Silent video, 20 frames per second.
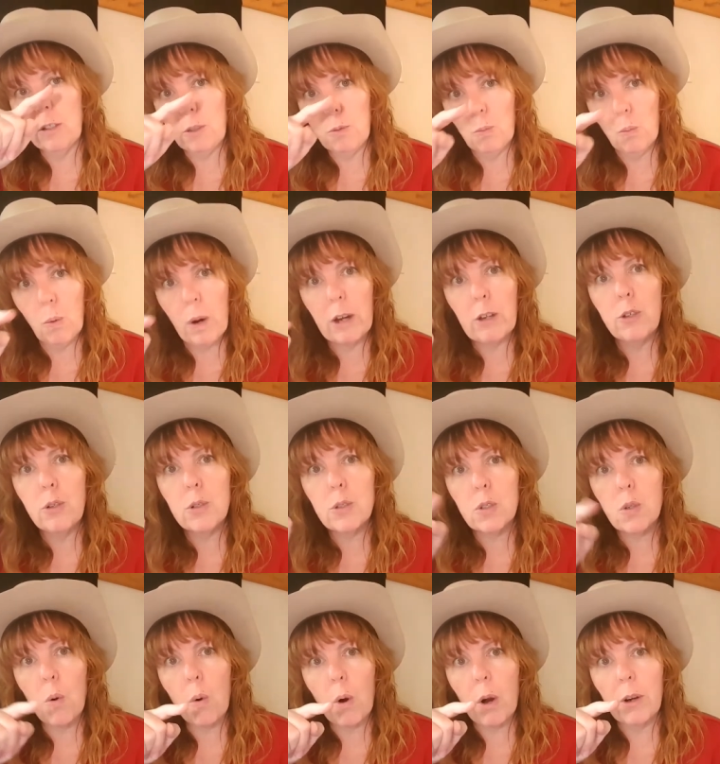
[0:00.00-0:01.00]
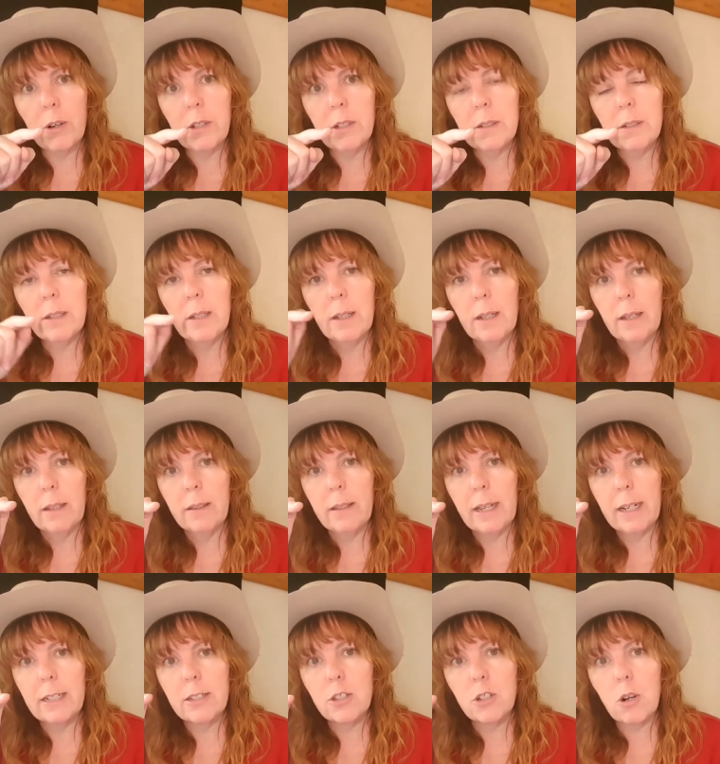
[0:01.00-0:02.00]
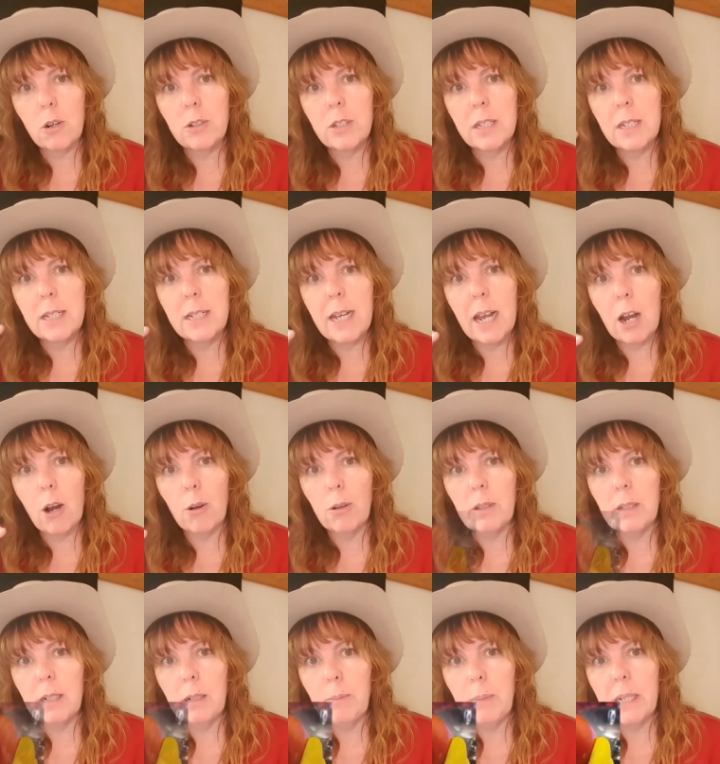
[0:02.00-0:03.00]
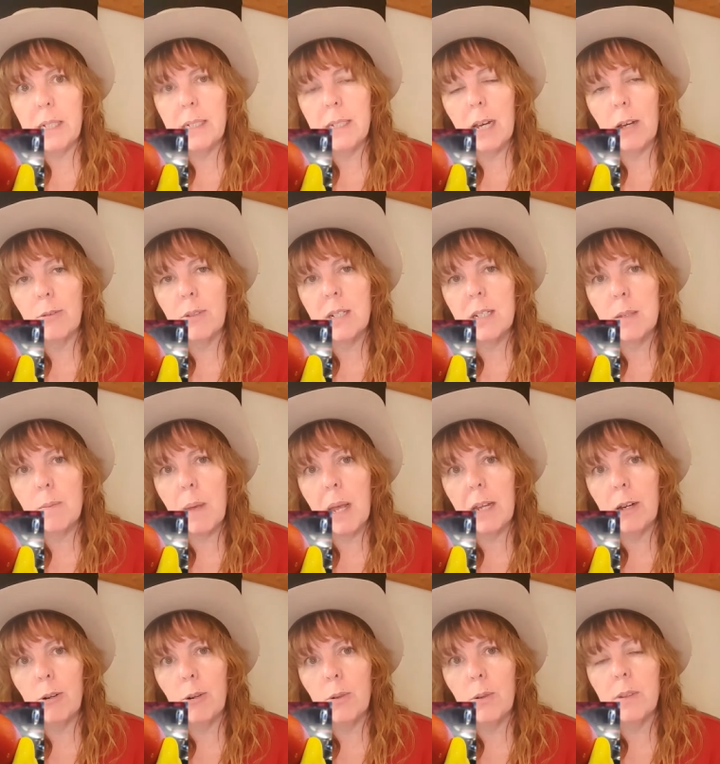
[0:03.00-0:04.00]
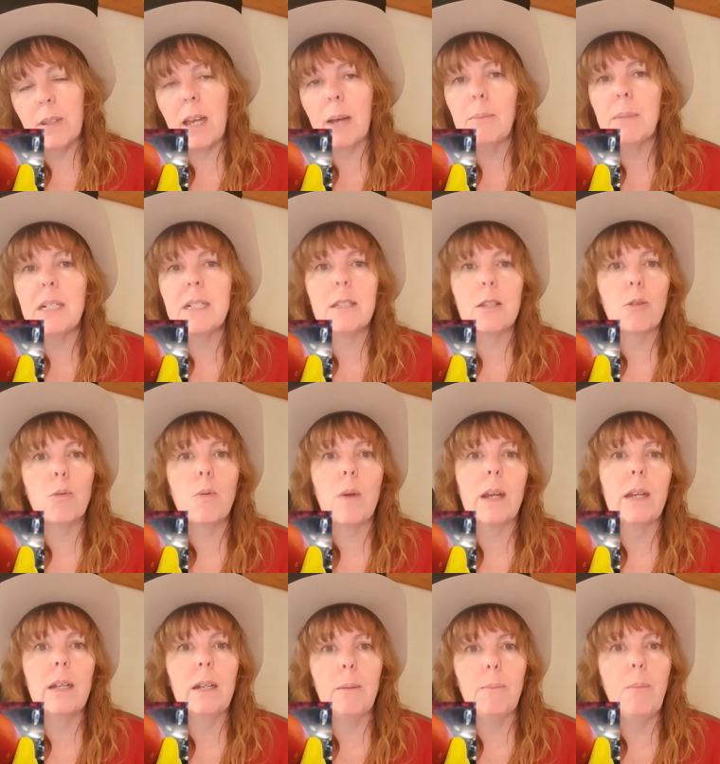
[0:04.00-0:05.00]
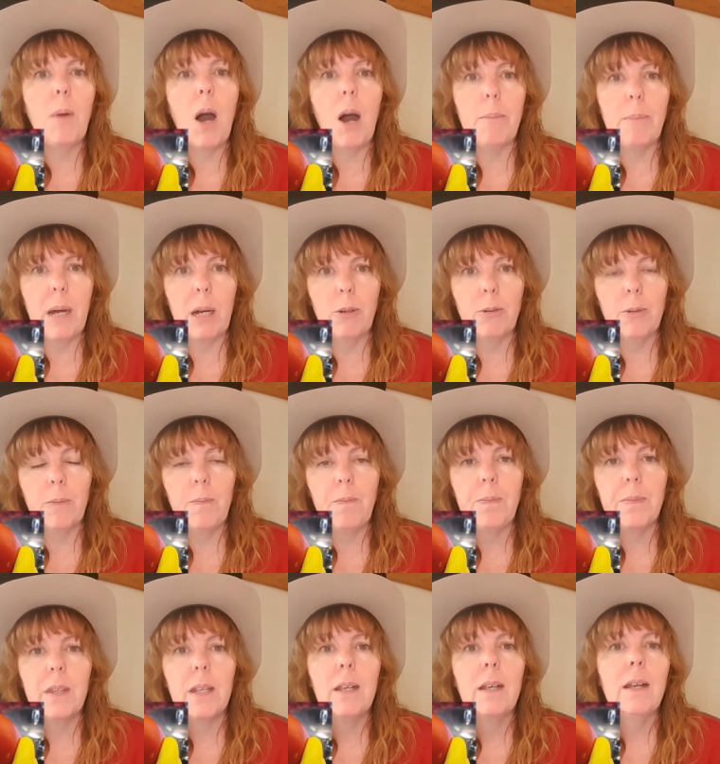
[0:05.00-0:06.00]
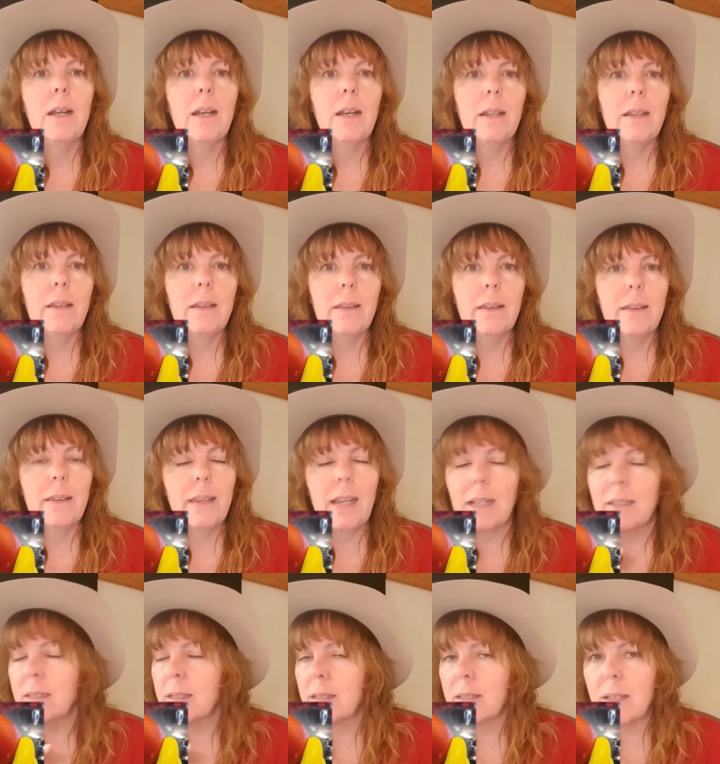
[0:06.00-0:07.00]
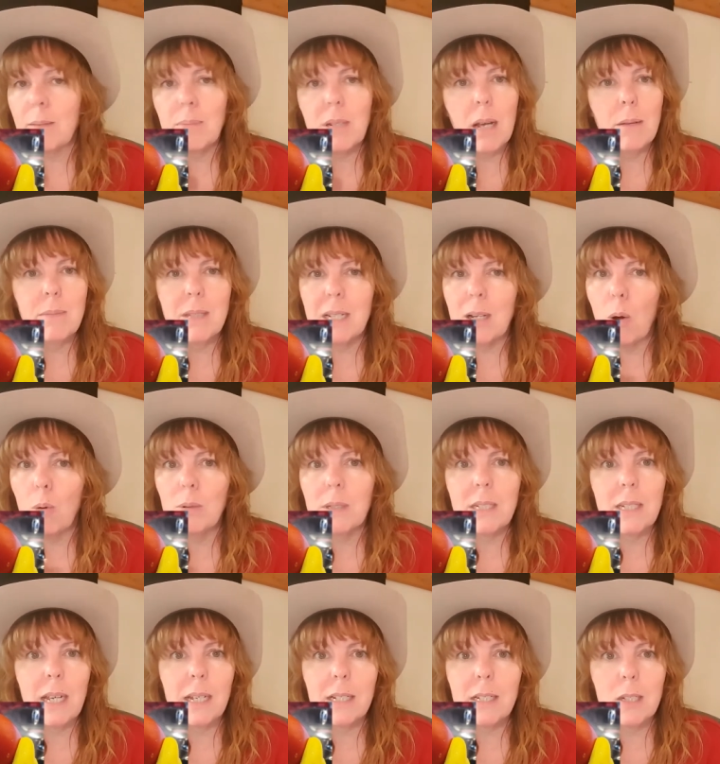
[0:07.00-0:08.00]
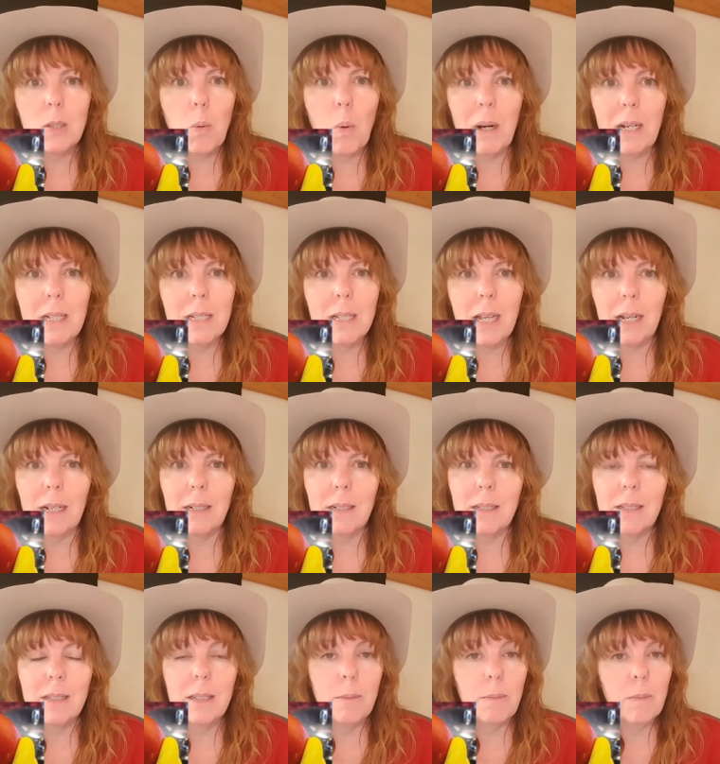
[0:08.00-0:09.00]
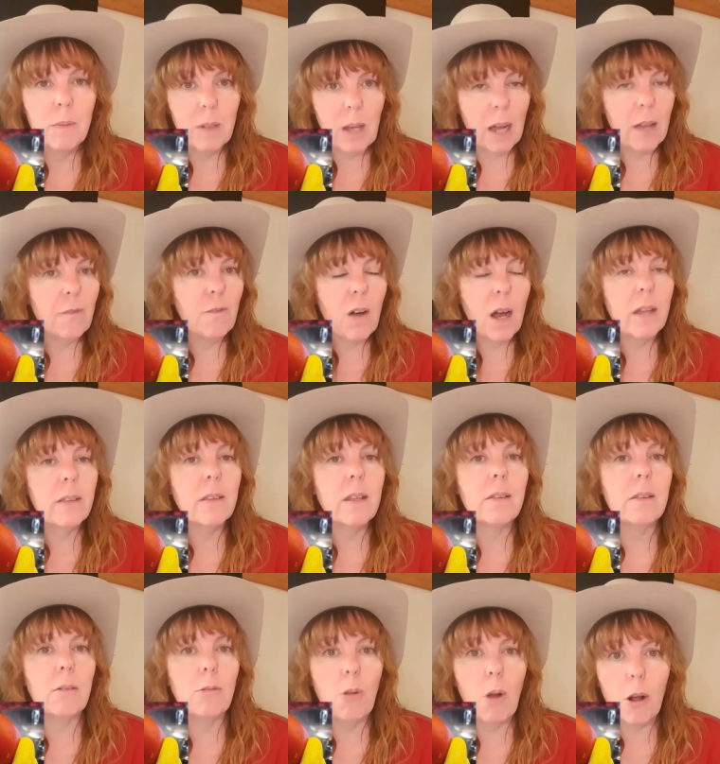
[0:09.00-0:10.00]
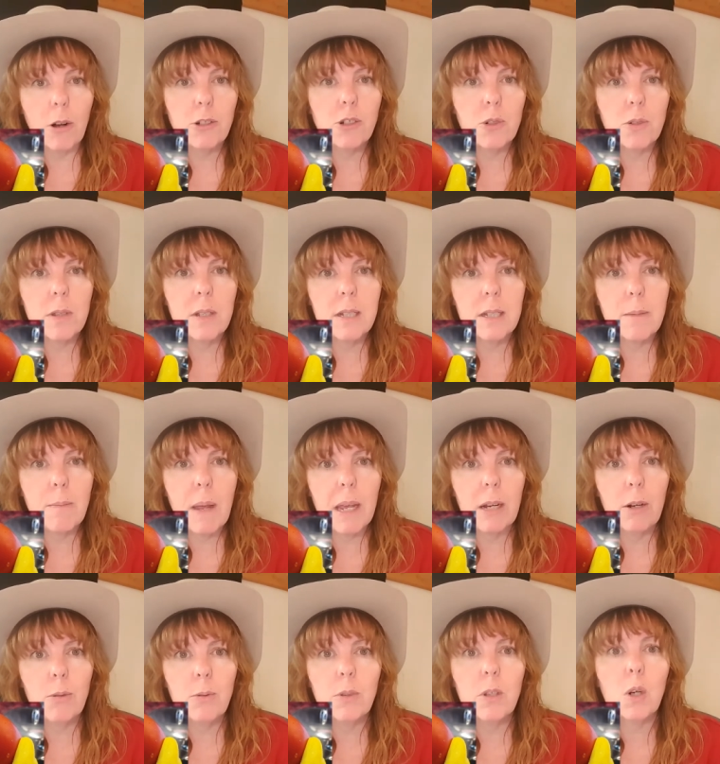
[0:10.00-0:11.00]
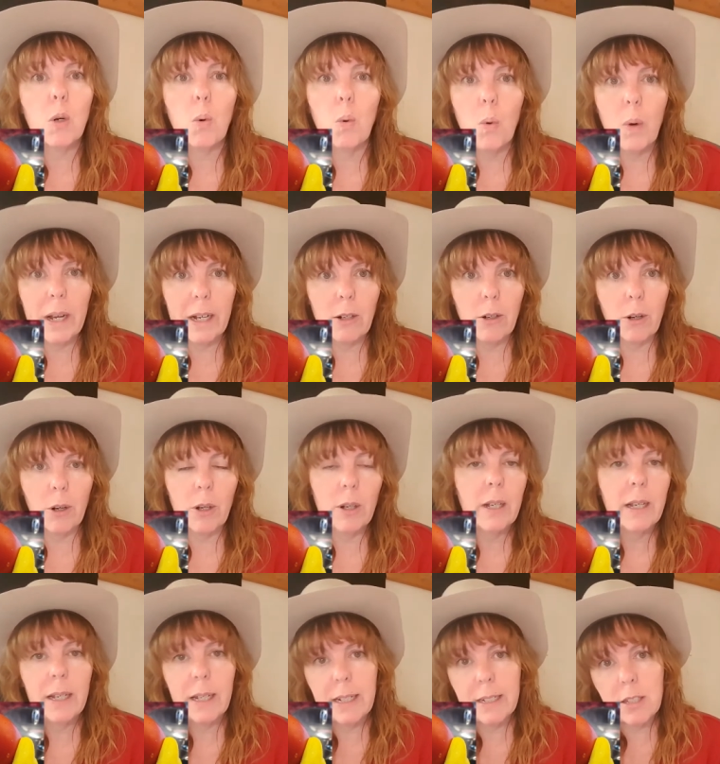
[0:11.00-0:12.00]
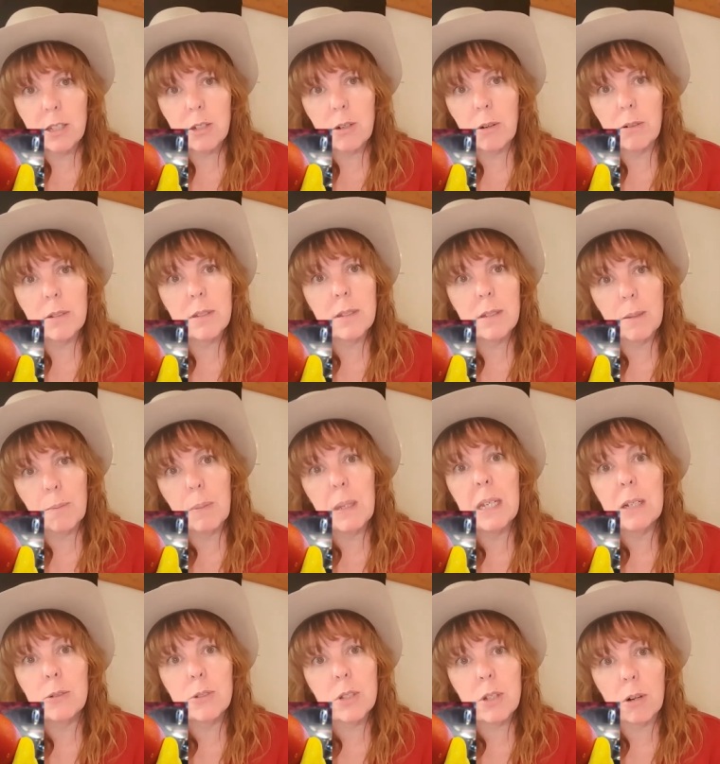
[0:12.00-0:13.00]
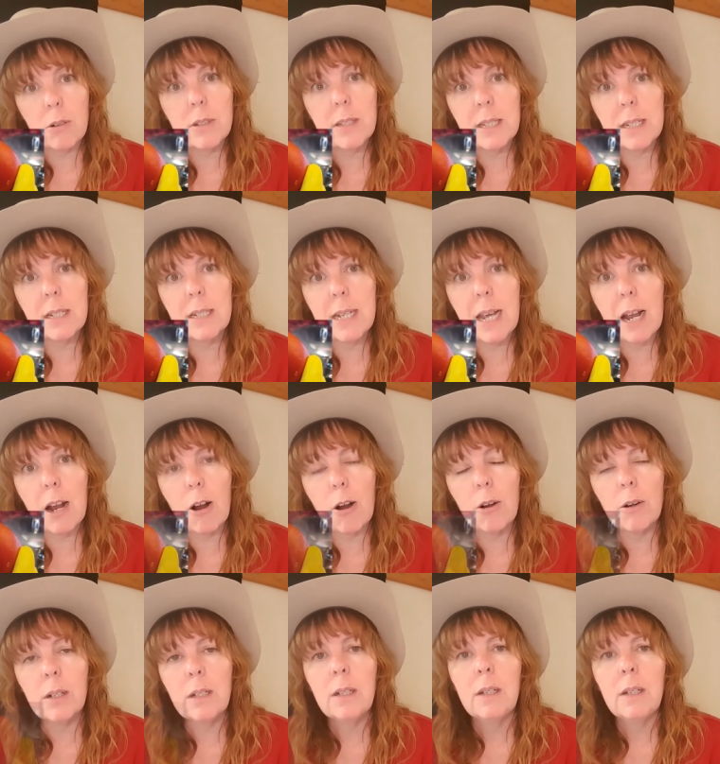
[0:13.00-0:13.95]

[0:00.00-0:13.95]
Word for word: where you scored, that it starts to tear a little bit down the tomato, that means they're ready to pop out. That's sometimes it only takes twenty seconds. The, I find that the larger the tomato, the quicker it starts, the peel starts to tear.